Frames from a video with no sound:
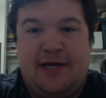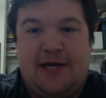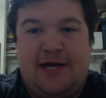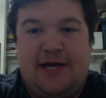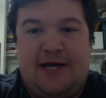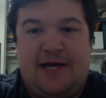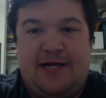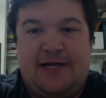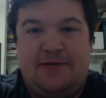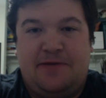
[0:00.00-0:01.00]

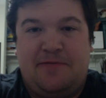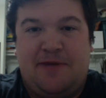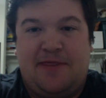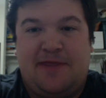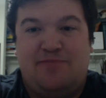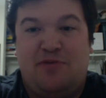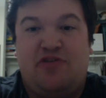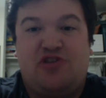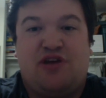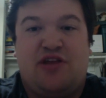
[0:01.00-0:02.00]
The
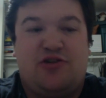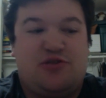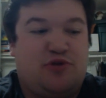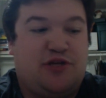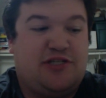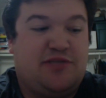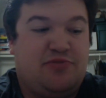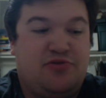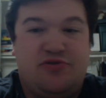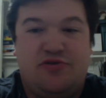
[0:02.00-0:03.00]
movie trailer, it's pretty
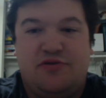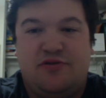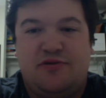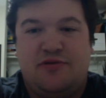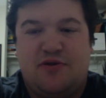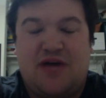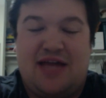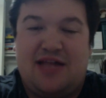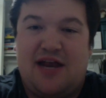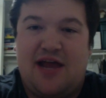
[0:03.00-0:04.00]
simple. Okay,
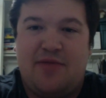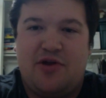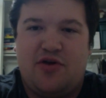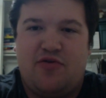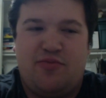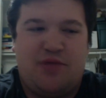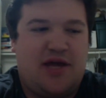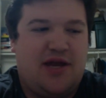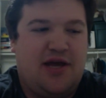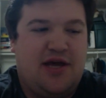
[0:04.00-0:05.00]
I'm going to go over the
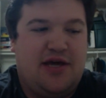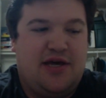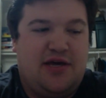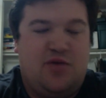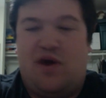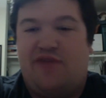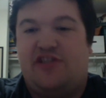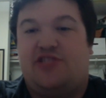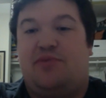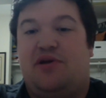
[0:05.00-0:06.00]
plot. Wife
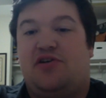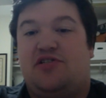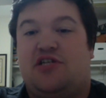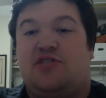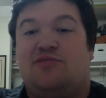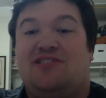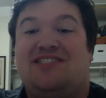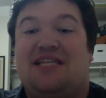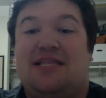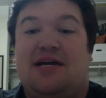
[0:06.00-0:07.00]
disappears, husband's
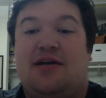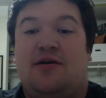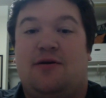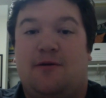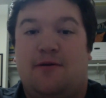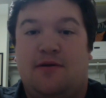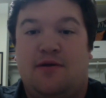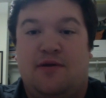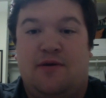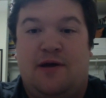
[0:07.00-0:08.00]
sitting there,
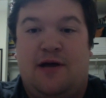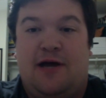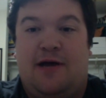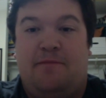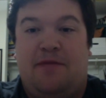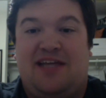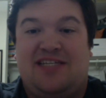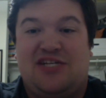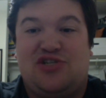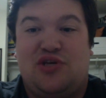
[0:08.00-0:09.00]
and
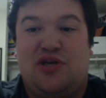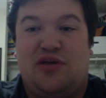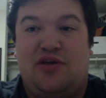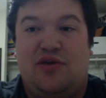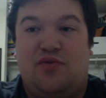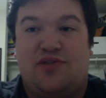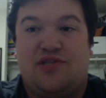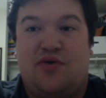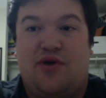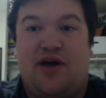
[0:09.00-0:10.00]
essentially what's
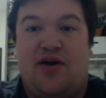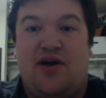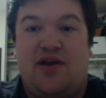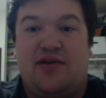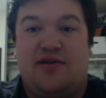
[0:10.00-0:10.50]
going on.